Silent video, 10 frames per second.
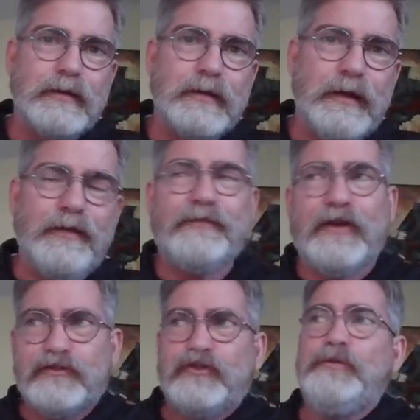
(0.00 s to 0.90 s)
And if
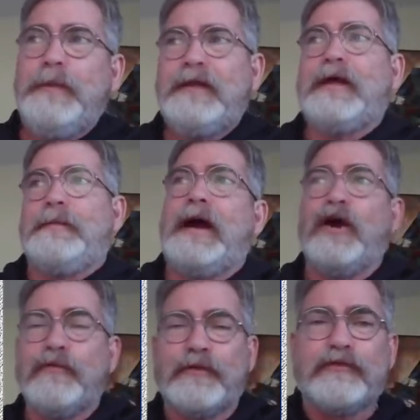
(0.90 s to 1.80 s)
there's too many, they might
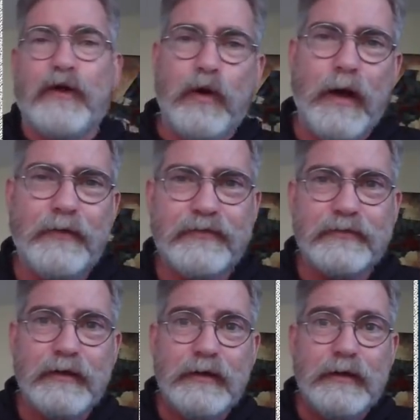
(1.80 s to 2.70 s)
overthrow
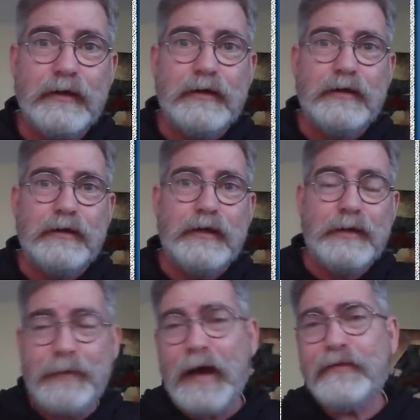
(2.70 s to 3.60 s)
us?
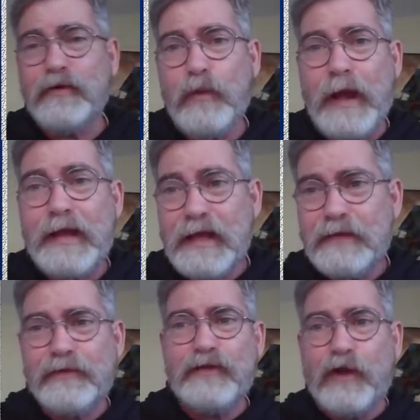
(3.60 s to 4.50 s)
And by the way,
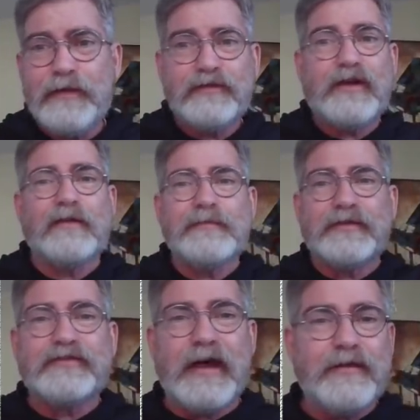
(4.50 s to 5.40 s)
even though these
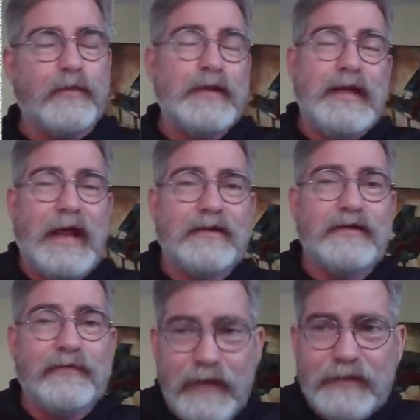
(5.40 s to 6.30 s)
governments say that we can't
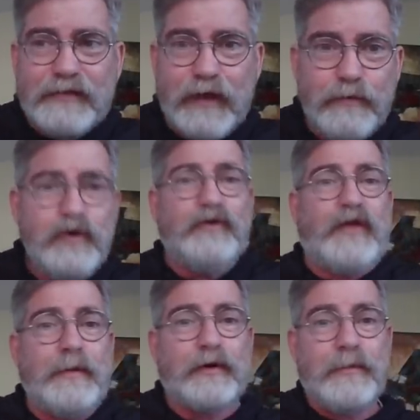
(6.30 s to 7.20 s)
defeat them, who is
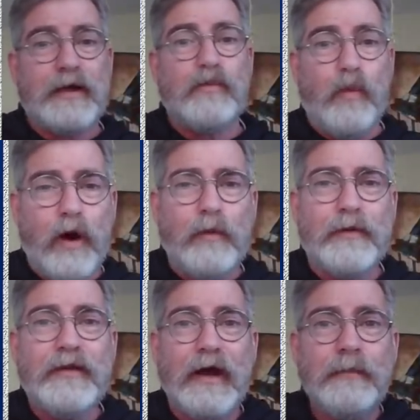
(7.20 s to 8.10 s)
able to make war
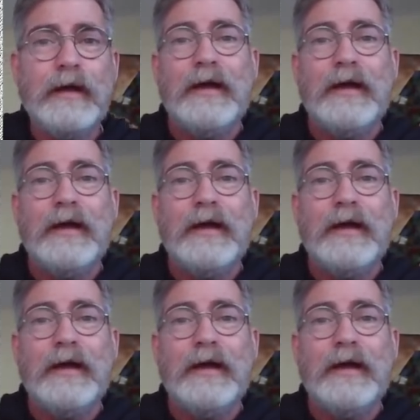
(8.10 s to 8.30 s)
with him?